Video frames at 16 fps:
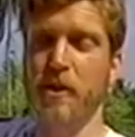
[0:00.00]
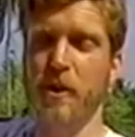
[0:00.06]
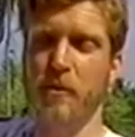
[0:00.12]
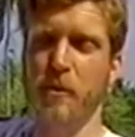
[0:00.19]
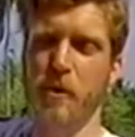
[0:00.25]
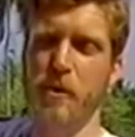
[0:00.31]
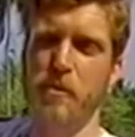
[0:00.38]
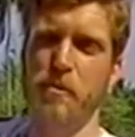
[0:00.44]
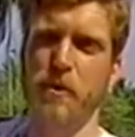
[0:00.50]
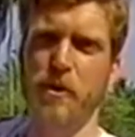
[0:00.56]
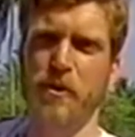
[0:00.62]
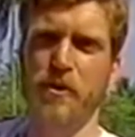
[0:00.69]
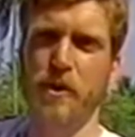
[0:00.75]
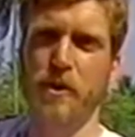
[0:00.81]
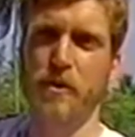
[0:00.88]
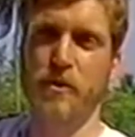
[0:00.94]
on what the player
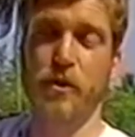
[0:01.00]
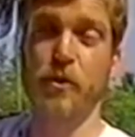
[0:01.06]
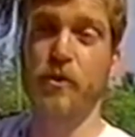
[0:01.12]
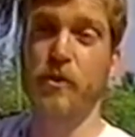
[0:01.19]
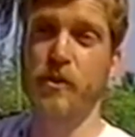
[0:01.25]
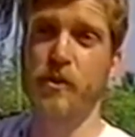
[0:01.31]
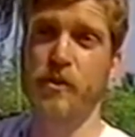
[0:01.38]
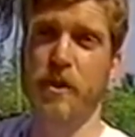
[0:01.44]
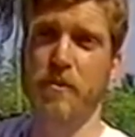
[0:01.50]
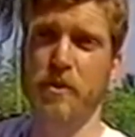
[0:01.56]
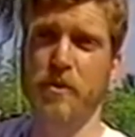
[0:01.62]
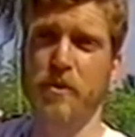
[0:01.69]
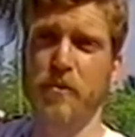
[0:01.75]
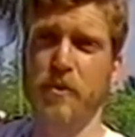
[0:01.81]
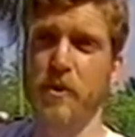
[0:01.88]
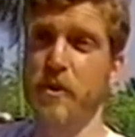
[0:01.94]
does, he'll see something
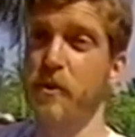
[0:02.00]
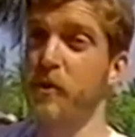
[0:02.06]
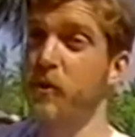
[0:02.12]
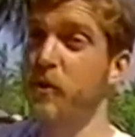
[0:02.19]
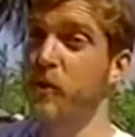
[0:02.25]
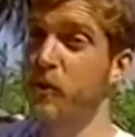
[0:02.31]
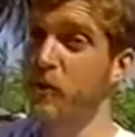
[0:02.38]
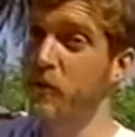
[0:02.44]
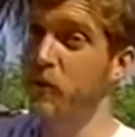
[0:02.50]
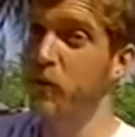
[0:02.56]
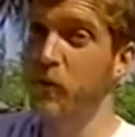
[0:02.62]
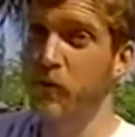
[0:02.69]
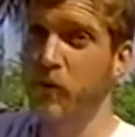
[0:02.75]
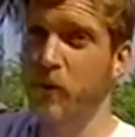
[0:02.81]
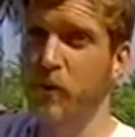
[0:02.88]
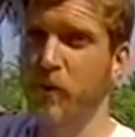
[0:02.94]
different, and he'll see a different
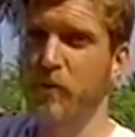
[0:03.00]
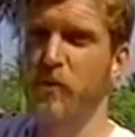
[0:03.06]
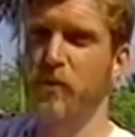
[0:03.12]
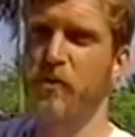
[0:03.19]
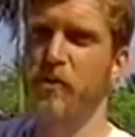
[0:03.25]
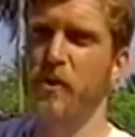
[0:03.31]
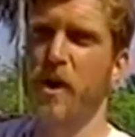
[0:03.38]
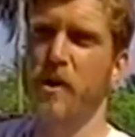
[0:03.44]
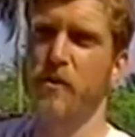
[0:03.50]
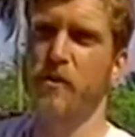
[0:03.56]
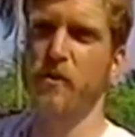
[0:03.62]
sequence of shots and